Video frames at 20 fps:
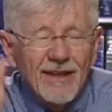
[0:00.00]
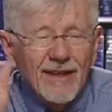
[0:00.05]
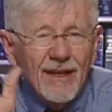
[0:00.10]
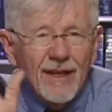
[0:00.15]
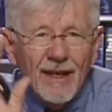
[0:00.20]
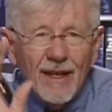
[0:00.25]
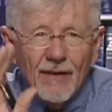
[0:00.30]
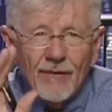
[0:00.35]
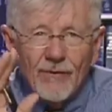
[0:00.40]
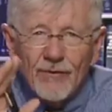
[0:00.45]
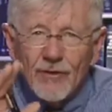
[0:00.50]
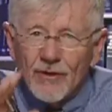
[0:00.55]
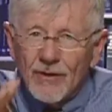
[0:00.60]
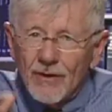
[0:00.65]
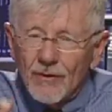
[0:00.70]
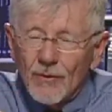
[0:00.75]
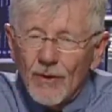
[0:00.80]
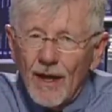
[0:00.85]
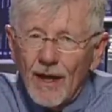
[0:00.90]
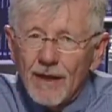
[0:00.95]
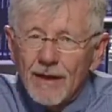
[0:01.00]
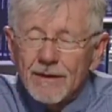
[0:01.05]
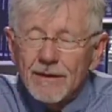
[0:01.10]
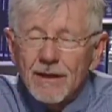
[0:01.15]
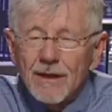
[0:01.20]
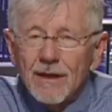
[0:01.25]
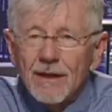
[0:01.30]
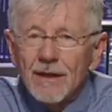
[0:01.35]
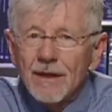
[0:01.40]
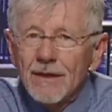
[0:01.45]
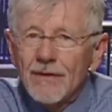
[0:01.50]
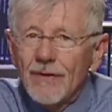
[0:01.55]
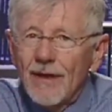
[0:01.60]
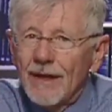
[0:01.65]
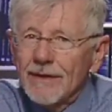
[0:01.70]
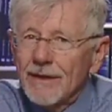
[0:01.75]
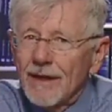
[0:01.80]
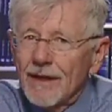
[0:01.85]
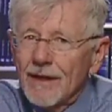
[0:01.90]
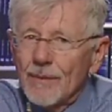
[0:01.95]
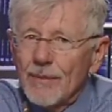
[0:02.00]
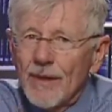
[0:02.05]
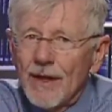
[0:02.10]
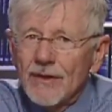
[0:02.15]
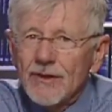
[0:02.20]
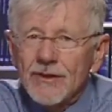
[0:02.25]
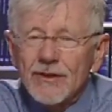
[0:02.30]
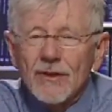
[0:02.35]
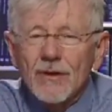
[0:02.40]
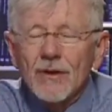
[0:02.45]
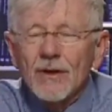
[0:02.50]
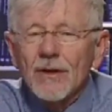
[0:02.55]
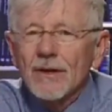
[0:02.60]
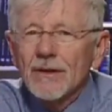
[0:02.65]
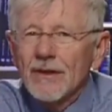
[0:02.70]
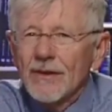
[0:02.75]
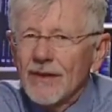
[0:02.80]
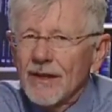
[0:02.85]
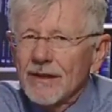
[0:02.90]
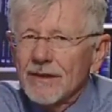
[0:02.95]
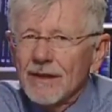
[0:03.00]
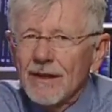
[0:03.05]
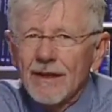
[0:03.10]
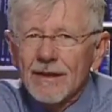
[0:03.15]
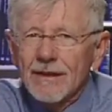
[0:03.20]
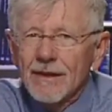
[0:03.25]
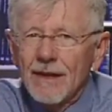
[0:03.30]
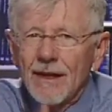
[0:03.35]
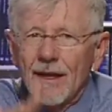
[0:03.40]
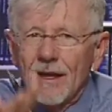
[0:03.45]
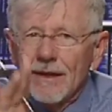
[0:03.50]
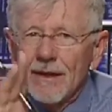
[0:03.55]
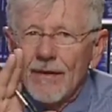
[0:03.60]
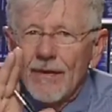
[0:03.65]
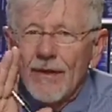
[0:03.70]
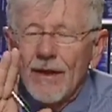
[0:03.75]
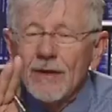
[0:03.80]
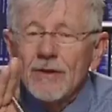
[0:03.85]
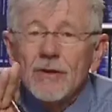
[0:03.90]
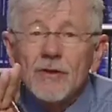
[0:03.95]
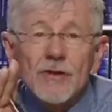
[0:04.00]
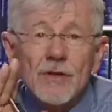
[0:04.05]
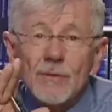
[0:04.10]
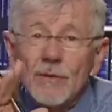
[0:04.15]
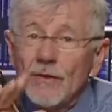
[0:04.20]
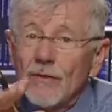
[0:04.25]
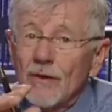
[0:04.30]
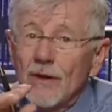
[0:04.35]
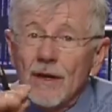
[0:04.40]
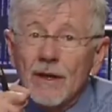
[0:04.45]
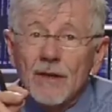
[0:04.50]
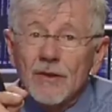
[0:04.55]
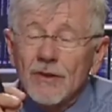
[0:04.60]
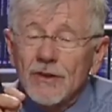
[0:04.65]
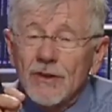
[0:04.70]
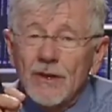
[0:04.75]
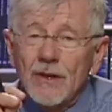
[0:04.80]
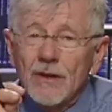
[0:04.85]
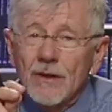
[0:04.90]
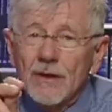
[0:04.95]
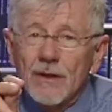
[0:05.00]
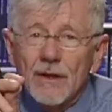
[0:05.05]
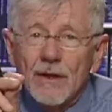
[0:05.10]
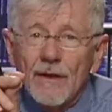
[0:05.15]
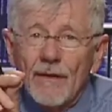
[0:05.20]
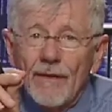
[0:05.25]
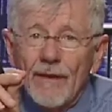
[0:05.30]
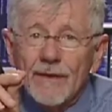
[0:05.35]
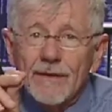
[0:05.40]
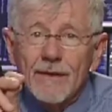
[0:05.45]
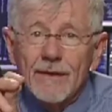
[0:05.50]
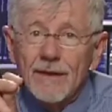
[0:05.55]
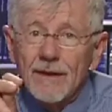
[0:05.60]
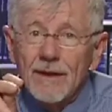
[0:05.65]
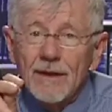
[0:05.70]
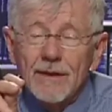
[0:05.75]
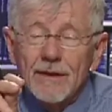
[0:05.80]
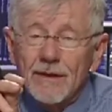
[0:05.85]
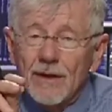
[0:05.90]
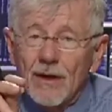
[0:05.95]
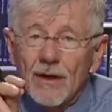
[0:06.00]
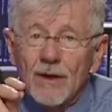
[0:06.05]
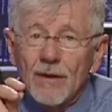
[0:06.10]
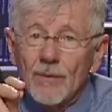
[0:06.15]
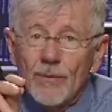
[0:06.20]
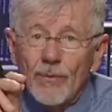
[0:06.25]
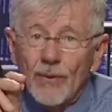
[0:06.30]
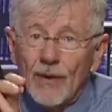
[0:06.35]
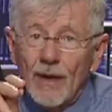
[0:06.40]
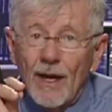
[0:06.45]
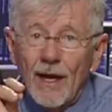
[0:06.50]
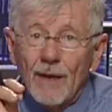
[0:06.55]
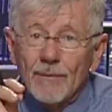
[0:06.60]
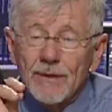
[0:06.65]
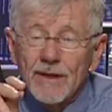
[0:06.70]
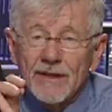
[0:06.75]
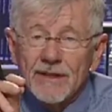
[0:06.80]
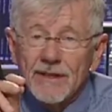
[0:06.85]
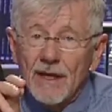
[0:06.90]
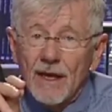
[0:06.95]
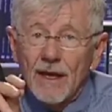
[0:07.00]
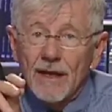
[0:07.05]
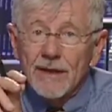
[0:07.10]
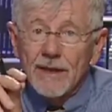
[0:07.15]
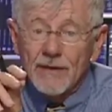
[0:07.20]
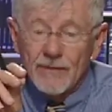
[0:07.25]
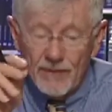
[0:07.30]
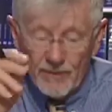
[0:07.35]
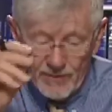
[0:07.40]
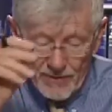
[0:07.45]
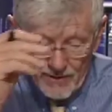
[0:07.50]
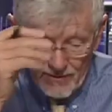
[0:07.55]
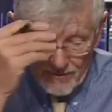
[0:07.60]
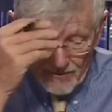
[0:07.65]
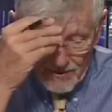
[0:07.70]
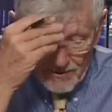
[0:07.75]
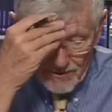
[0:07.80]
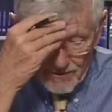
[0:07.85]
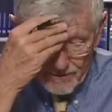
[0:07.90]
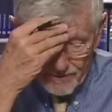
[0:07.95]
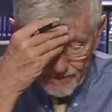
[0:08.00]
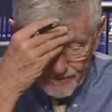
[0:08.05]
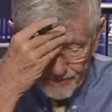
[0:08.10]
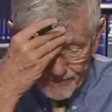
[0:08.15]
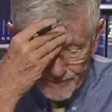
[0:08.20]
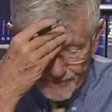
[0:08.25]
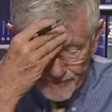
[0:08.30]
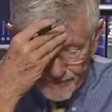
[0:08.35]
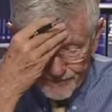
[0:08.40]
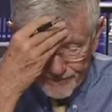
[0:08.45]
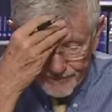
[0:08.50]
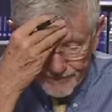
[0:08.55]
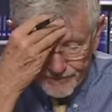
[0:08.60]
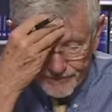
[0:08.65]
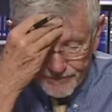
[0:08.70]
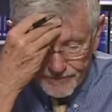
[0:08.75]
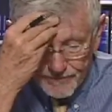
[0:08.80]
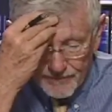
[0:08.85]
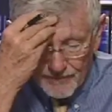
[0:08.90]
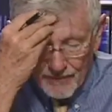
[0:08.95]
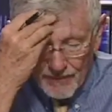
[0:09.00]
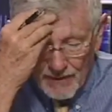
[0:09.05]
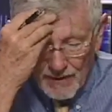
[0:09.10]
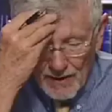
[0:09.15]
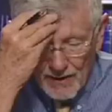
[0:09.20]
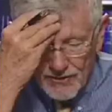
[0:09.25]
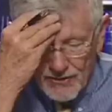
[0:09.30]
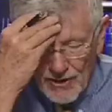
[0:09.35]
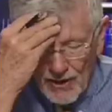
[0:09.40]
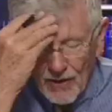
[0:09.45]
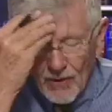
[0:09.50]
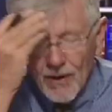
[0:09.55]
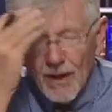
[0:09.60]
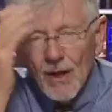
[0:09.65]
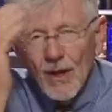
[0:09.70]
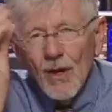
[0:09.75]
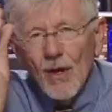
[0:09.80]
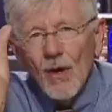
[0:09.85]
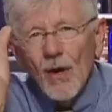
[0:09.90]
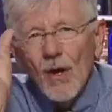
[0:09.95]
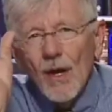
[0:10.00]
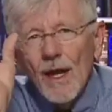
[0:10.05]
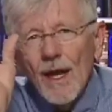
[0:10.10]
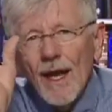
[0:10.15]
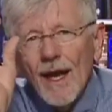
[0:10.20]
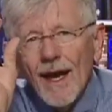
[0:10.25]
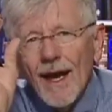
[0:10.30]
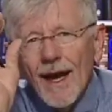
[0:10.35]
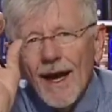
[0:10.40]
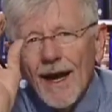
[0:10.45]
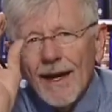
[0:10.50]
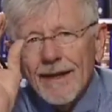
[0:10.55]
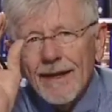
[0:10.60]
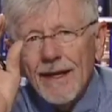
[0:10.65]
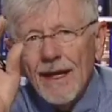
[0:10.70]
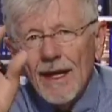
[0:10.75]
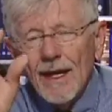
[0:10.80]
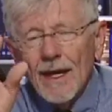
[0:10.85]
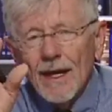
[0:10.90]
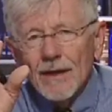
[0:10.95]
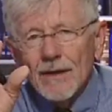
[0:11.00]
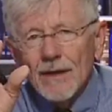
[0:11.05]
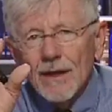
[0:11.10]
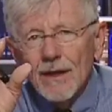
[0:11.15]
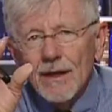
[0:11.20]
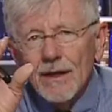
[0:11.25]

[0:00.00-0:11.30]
If your relative has a lot of bed sores or things like that, then you should be very concerned that these are perhaps signs of abuse. So again,